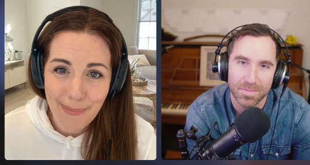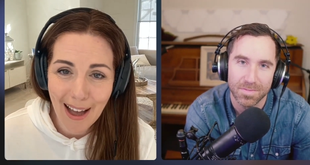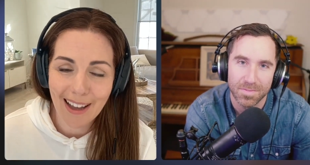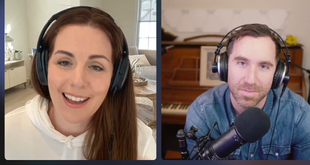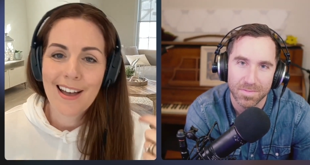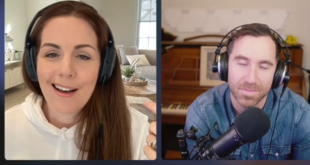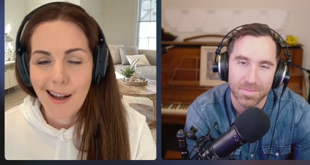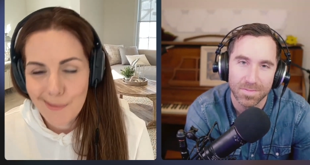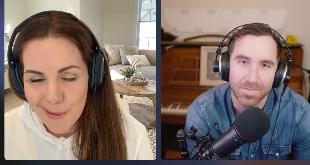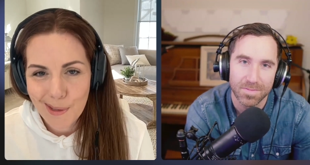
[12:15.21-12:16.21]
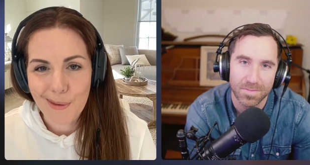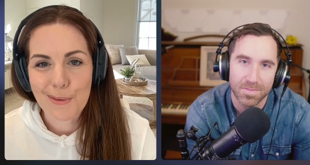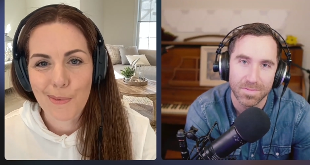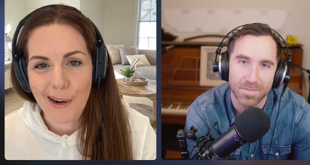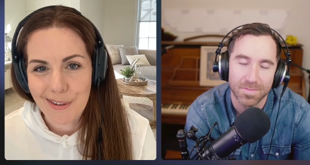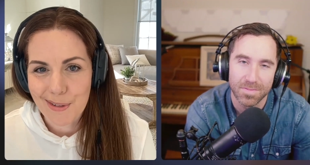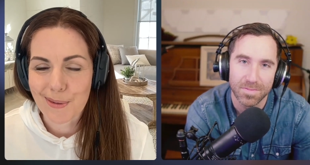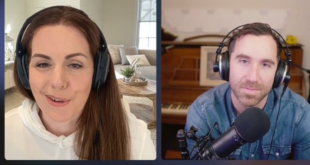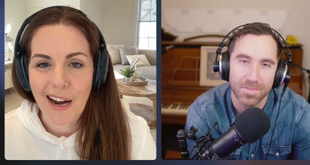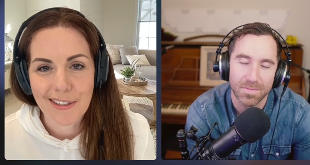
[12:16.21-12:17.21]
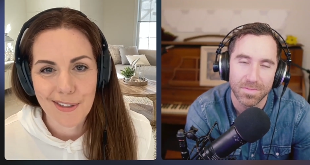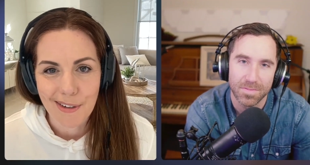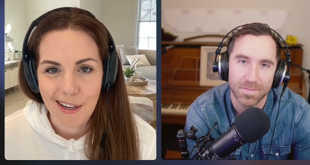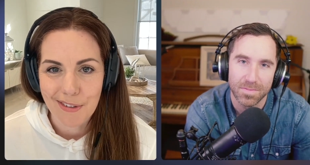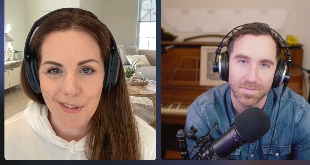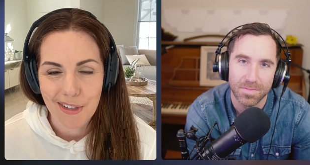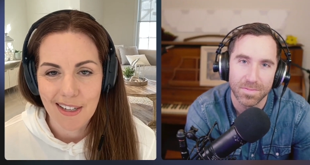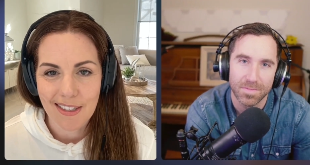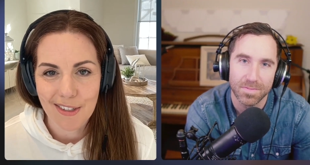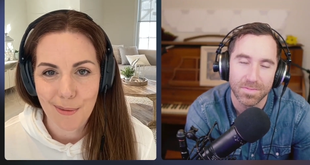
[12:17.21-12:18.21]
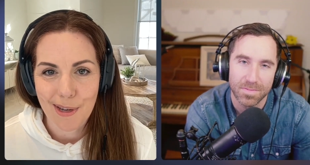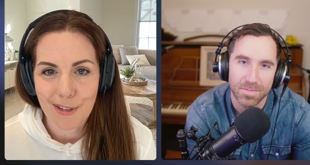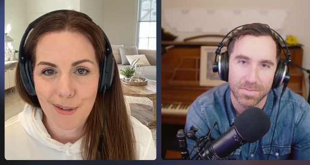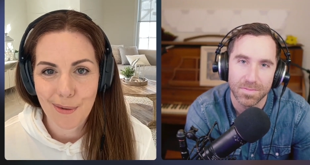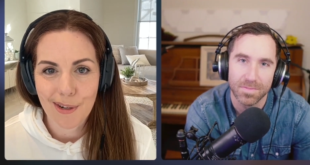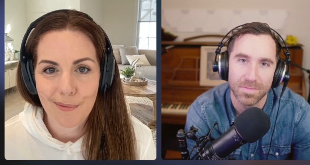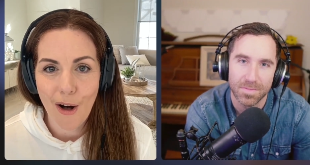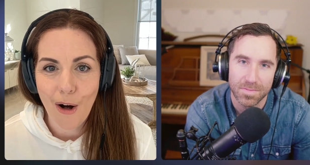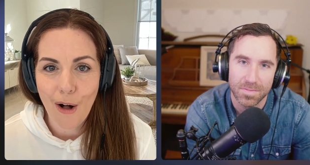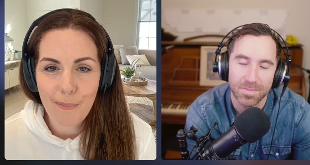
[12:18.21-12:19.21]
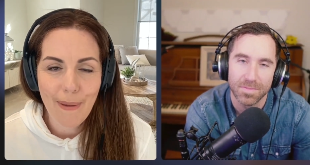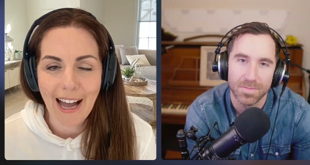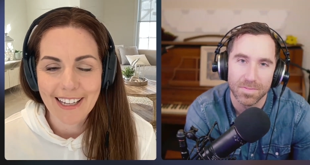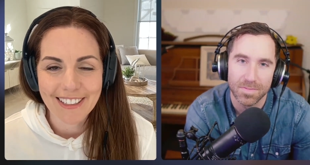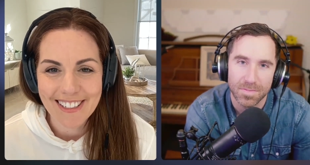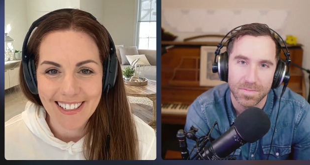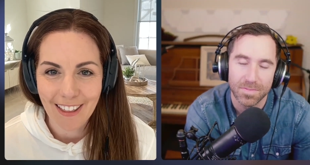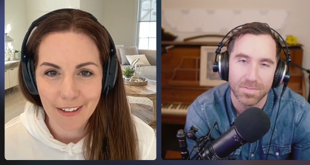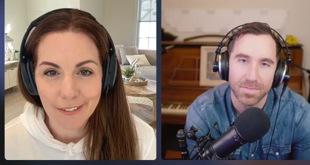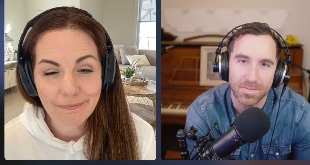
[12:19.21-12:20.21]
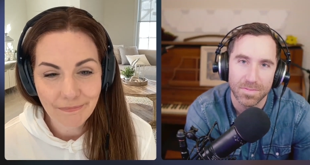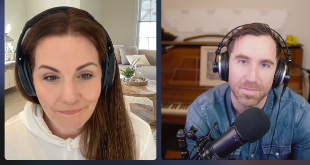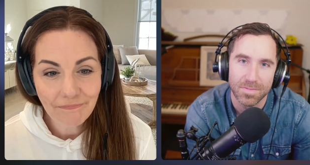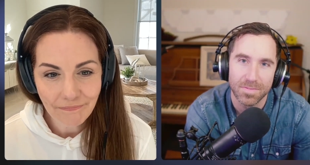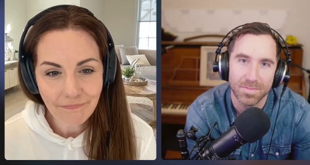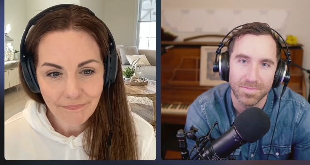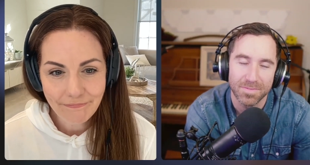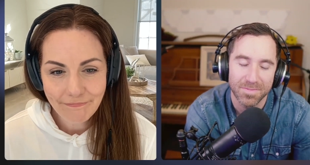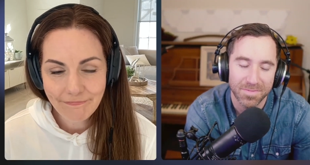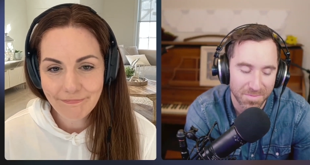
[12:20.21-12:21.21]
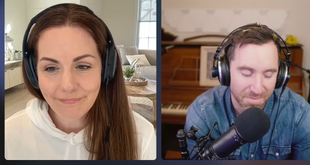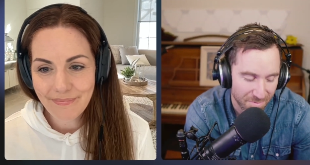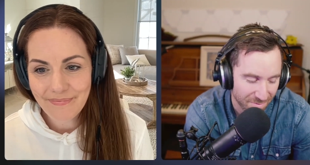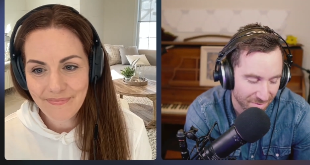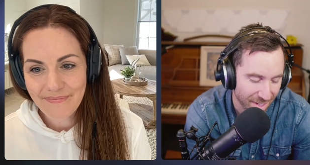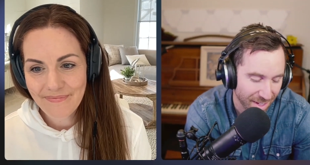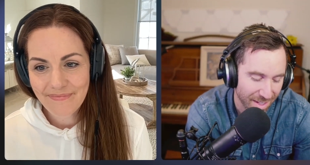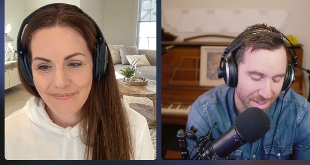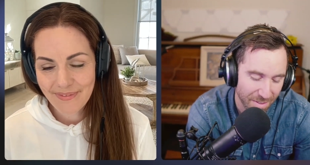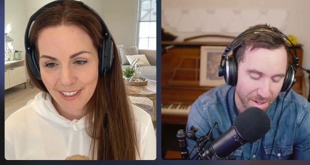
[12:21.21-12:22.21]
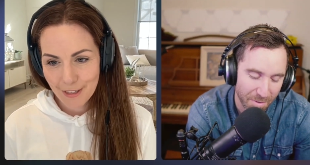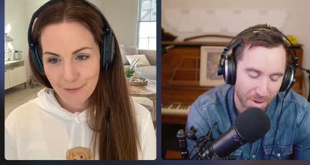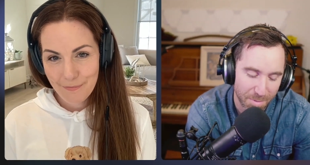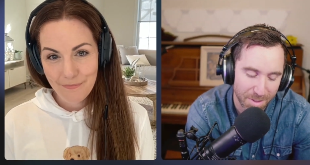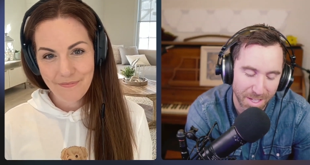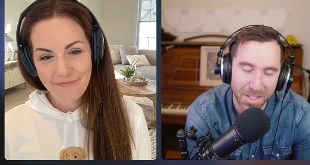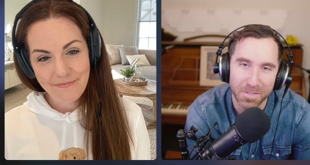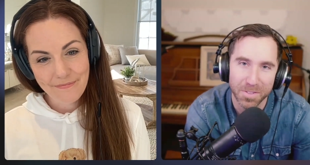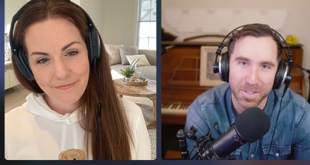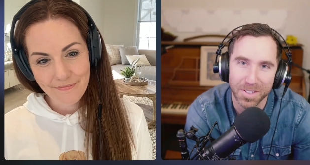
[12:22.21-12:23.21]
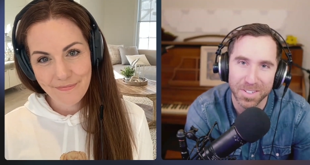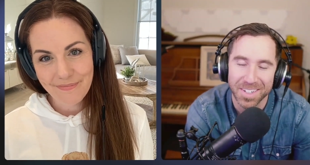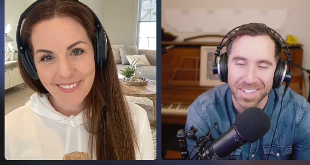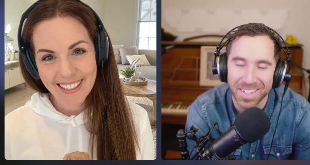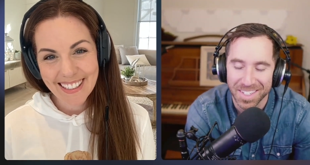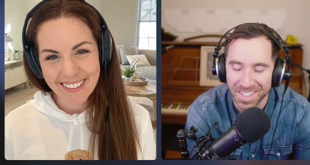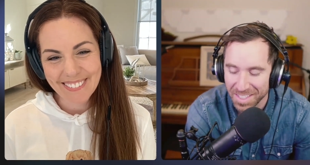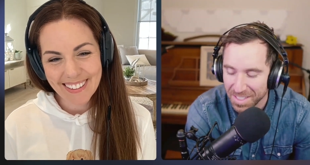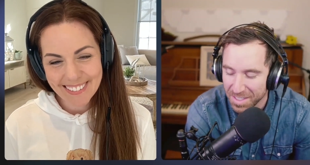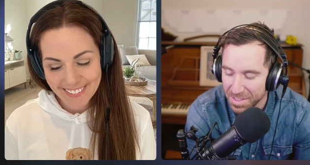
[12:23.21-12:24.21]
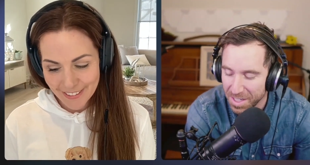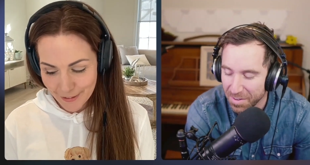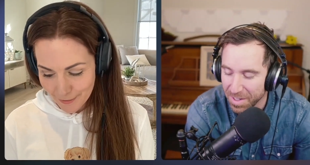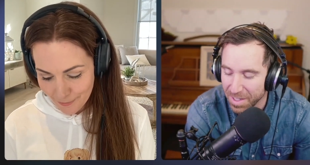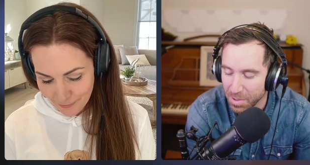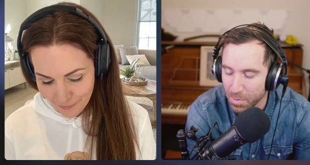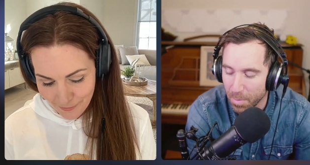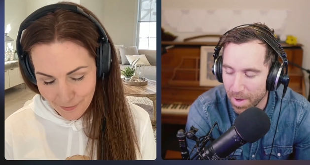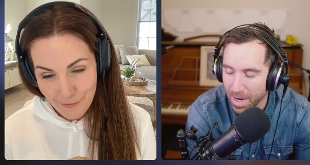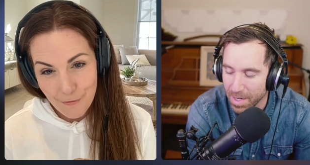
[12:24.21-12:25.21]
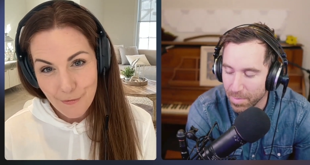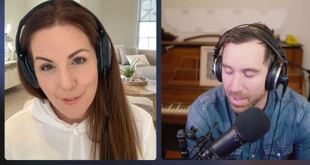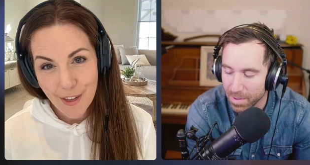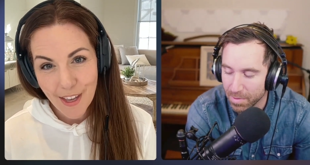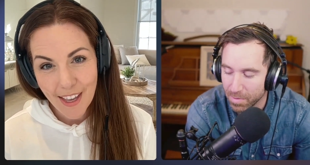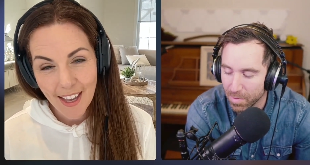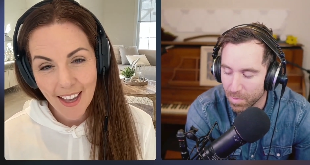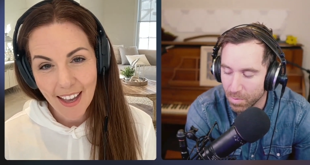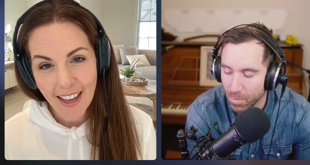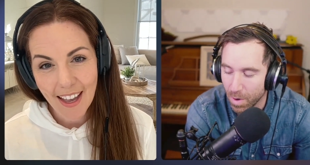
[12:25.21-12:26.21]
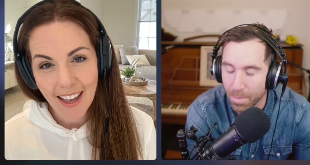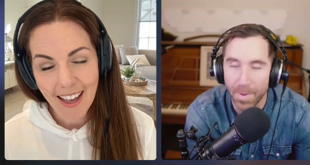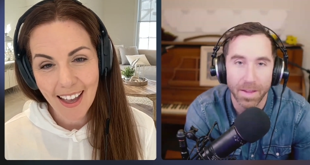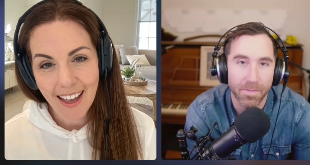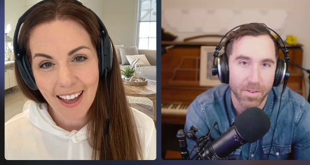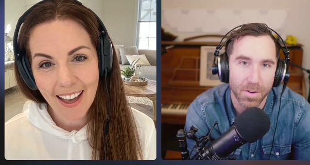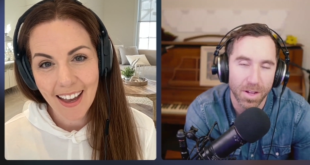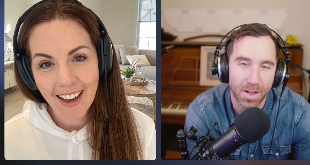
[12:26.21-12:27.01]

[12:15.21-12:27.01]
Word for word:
Speaker 1: back, I'm doing those prayers, those gratitude exercises. So we can do it all packaged together.
Speaker 2: Mm, I love that, Robyne. Thank you for sharing. And you reminded me of one of my favorite